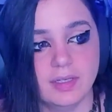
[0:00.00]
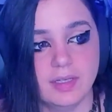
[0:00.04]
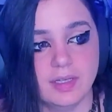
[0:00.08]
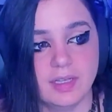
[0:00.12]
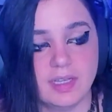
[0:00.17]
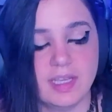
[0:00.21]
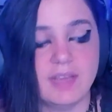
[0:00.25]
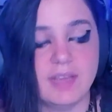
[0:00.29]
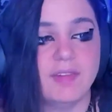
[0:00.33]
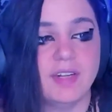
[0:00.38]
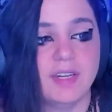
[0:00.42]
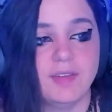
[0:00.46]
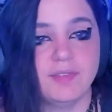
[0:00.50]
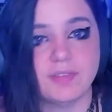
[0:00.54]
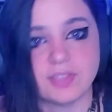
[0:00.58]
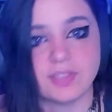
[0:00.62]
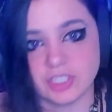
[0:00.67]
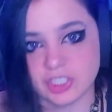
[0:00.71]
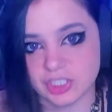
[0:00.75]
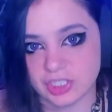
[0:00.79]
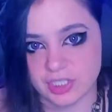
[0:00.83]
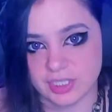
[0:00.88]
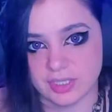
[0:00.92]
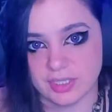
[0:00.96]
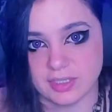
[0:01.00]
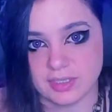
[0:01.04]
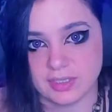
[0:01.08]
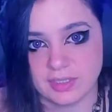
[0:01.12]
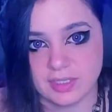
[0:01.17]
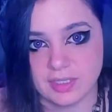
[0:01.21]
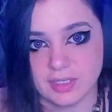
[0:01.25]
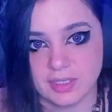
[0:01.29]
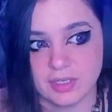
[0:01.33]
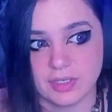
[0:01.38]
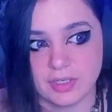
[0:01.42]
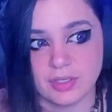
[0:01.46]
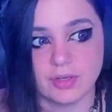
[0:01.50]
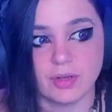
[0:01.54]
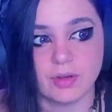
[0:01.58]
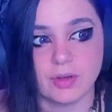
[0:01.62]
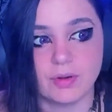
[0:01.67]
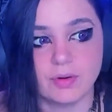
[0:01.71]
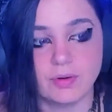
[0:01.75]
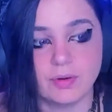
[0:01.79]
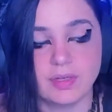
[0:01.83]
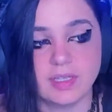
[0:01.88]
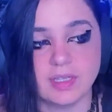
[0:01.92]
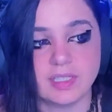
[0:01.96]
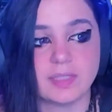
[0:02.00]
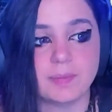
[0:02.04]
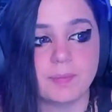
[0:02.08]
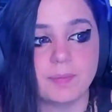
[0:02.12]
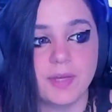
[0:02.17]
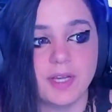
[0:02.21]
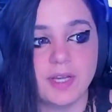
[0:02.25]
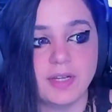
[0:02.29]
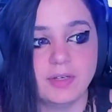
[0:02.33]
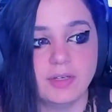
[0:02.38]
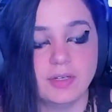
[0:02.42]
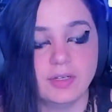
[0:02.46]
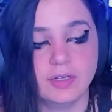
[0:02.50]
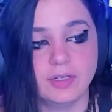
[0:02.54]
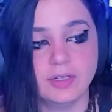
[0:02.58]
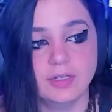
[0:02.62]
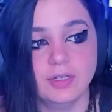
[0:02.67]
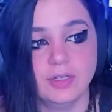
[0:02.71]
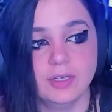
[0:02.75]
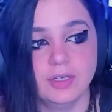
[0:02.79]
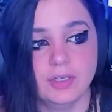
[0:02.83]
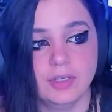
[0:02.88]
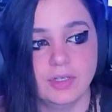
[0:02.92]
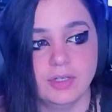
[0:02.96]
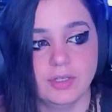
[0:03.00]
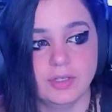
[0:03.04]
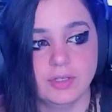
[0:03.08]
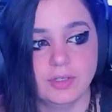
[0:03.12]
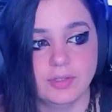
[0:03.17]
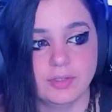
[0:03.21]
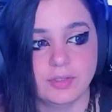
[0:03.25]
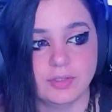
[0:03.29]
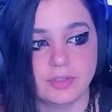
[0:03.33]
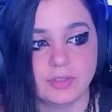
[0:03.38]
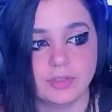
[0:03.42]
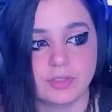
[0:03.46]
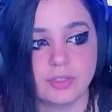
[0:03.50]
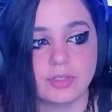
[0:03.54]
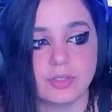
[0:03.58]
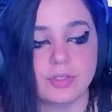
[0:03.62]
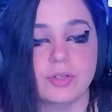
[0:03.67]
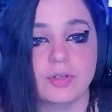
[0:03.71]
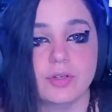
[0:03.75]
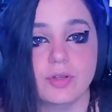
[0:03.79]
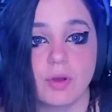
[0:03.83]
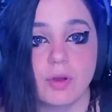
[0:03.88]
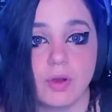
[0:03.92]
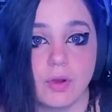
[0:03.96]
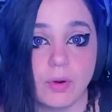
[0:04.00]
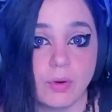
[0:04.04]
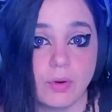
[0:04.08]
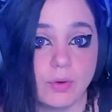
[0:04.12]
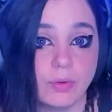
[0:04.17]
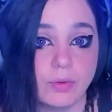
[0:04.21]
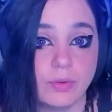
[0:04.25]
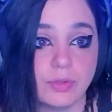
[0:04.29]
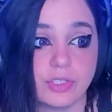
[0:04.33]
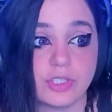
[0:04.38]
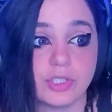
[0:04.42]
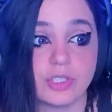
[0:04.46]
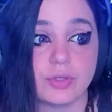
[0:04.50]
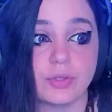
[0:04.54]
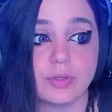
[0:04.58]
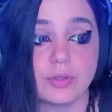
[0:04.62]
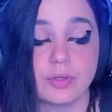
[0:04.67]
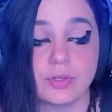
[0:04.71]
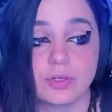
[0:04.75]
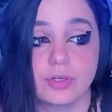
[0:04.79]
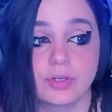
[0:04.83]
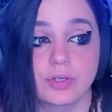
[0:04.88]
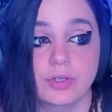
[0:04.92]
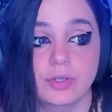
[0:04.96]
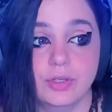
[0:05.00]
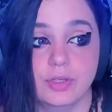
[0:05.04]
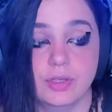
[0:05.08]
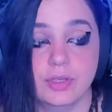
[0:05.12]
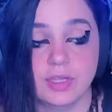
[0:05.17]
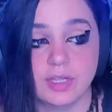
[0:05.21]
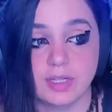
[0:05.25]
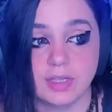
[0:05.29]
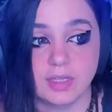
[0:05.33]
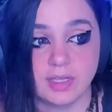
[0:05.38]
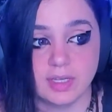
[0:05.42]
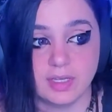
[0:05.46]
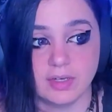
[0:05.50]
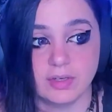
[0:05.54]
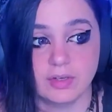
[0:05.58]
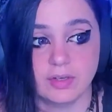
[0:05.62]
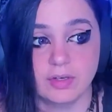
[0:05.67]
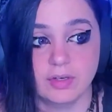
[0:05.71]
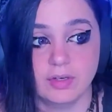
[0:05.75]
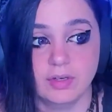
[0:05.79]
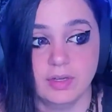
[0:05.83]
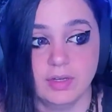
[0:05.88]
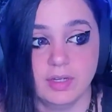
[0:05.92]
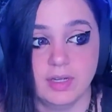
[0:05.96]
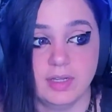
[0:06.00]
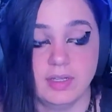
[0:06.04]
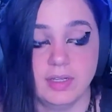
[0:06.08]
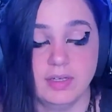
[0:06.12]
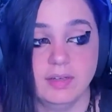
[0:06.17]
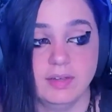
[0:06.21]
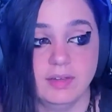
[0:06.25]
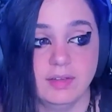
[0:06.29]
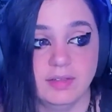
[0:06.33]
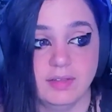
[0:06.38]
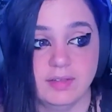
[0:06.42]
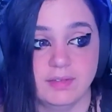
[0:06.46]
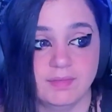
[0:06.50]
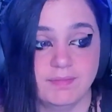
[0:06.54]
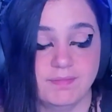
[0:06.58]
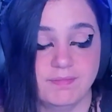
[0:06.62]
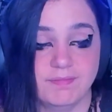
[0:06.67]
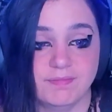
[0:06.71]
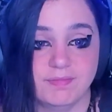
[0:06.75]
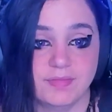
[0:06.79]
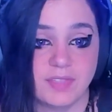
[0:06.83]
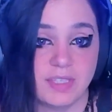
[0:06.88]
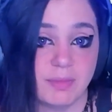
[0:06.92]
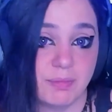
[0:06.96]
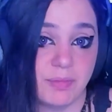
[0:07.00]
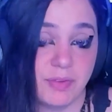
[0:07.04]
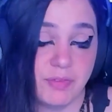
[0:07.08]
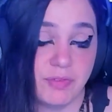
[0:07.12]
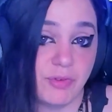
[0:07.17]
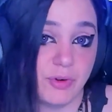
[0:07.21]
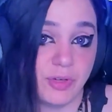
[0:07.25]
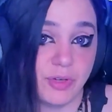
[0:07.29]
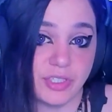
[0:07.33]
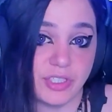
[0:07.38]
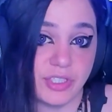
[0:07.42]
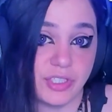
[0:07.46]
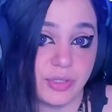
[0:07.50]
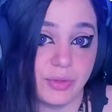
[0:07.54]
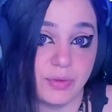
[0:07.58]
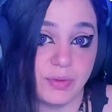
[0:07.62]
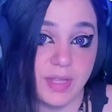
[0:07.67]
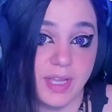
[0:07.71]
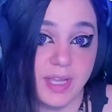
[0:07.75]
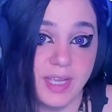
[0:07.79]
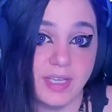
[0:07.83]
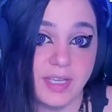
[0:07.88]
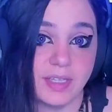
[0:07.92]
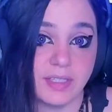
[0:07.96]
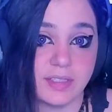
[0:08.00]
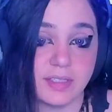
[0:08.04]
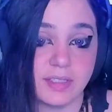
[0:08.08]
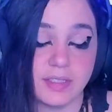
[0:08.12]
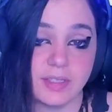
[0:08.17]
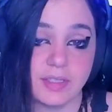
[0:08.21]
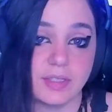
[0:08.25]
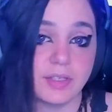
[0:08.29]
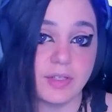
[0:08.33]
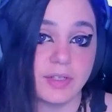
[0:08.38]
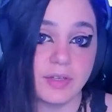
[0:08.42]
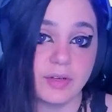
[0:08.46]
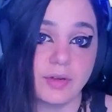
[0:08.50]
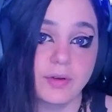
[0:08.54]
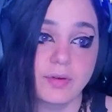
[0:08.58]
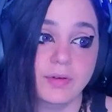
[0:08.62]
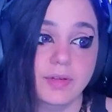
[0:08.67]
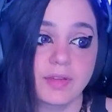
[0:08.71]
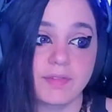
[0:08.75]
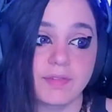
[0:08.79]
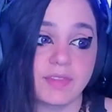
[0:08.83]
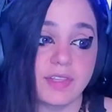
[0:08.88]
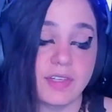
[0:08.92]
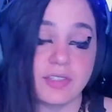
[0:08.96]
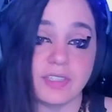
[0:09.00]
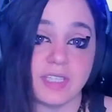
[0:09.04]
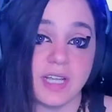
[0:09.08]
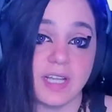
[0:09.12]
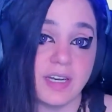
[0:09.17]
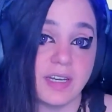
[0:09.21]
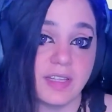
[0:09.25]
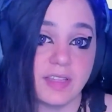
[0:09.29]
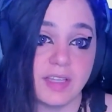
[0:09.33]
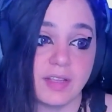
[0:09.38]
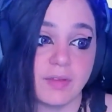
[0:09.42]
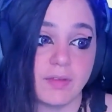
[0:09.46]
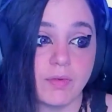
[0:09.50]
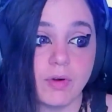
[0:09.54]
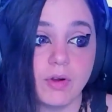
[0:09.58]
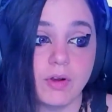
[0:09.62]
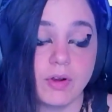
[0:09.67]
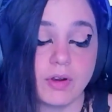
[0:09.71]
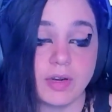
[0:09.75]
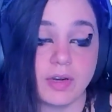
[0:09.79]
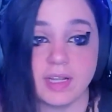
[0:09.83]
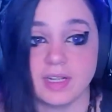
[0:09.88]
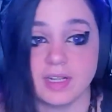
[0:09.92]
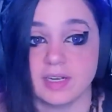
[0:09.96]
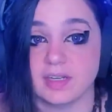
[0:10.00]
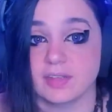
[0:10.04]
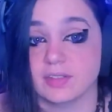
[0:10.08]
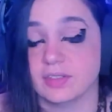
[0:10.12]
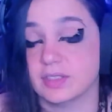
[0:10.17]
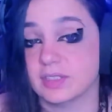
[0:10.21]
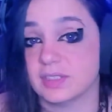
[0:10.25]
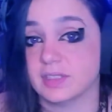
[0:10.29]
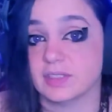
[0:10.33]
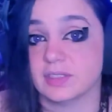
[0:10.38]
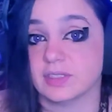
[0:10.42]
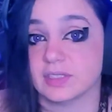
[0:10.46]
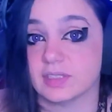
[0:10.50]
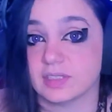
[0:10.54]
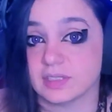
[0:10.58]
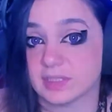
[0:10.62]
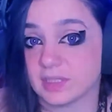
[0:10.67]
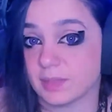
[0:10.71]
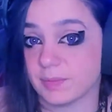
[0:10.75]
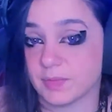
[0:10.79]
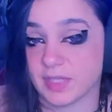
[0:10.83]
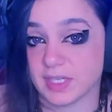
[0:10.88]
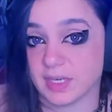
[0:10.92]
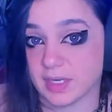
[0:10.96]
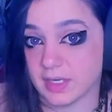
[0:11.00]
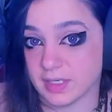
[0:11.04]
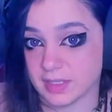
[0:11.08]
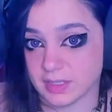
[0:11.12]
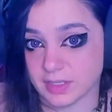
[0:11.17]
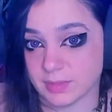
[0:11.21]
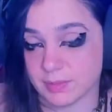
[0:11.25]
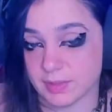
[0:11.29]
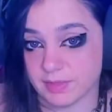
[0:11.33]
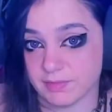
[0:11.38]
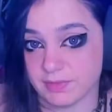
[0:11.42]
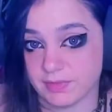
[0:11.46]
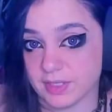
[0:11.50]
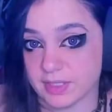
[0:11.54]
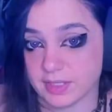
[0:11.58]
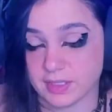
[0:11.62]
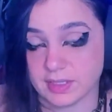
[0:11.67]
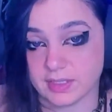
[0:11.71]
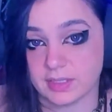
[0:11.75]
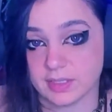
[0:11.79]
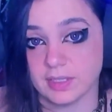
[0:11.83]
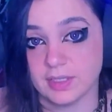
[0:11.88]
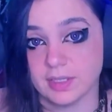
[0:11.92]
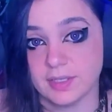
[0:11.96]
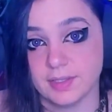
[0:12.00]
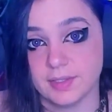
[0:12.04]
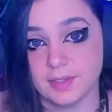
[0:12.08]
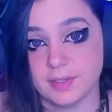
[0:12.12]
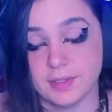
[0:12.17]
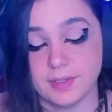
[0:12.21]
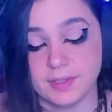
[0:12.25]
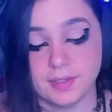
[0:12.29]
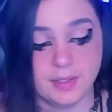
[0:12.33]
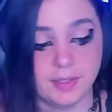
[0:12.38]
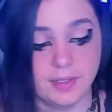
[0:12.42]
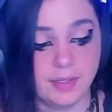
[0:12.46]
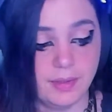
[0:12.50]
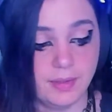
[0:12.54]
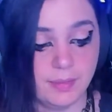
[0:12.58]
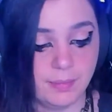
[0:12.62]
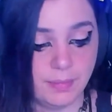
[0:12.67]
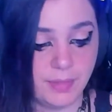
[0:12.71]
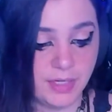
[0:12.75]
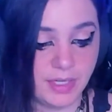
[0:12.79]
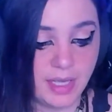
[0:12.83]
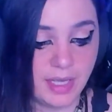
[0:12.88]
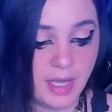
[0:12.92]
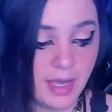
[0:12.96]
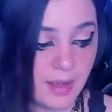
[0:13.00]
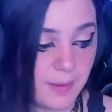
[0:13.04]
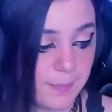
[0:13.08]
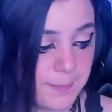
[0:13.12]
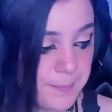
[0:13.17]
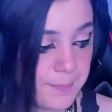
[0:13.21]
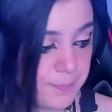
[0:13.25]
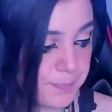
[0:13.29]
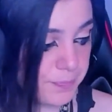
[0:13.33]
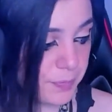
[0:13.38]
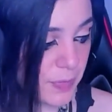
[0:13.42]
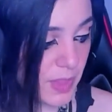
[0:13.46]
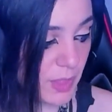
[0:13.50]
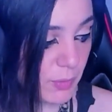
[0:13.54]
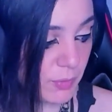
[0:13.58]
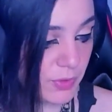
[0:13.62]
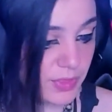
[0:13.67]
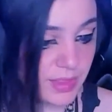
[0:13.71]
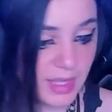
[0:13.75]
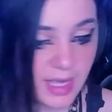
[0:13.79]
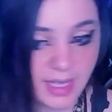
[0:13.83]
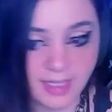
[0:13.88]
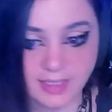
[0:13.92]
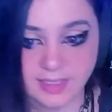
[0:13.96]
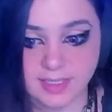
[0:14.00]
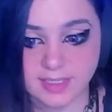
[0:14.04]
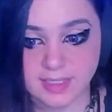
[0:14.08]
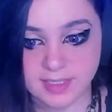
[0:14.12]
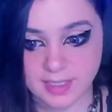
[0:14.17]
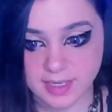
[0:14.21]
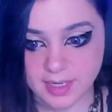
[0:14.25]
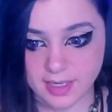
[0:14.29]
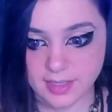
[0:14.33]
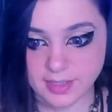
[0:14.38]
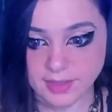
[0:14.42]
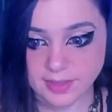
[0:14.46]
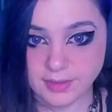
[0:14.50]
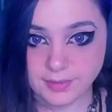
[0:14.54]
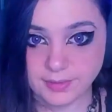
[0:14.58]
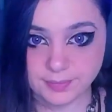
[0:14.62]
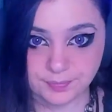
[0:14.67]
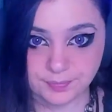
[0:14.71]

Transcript: even if it's shit, it's better to know sooner than later, and before it's too late, if there's anything wrong and there's something that needs to be fixed. But yeah, with that said,